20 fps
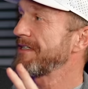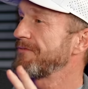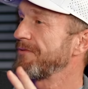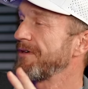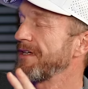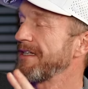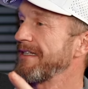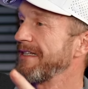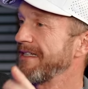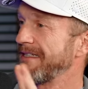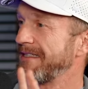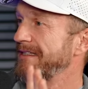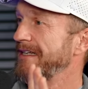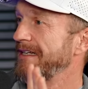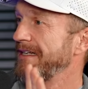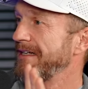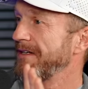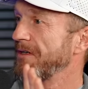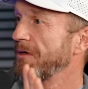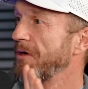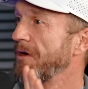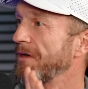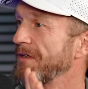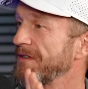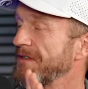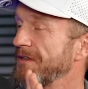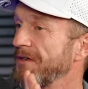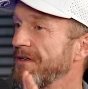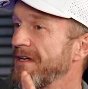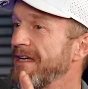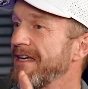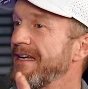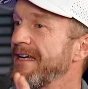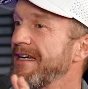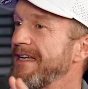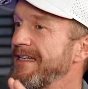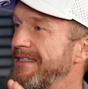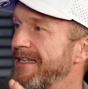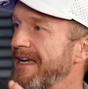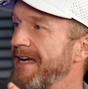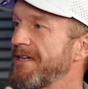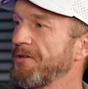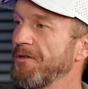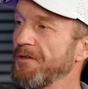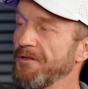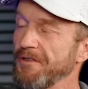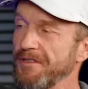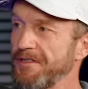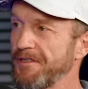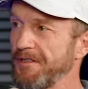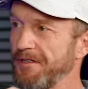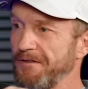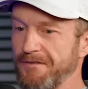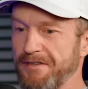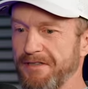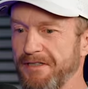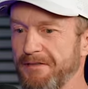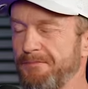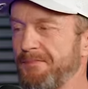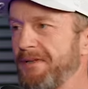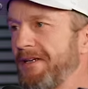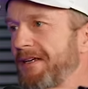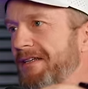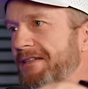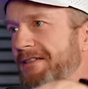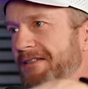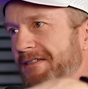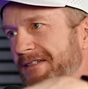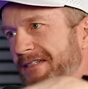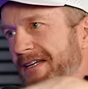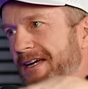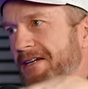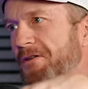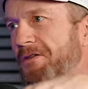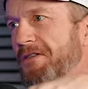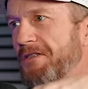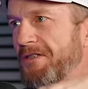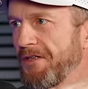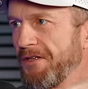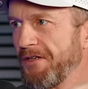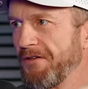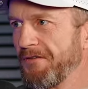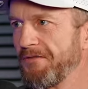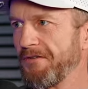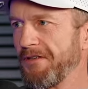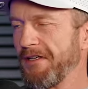is what instigated it all. So Dekel serves this big Dekel serve,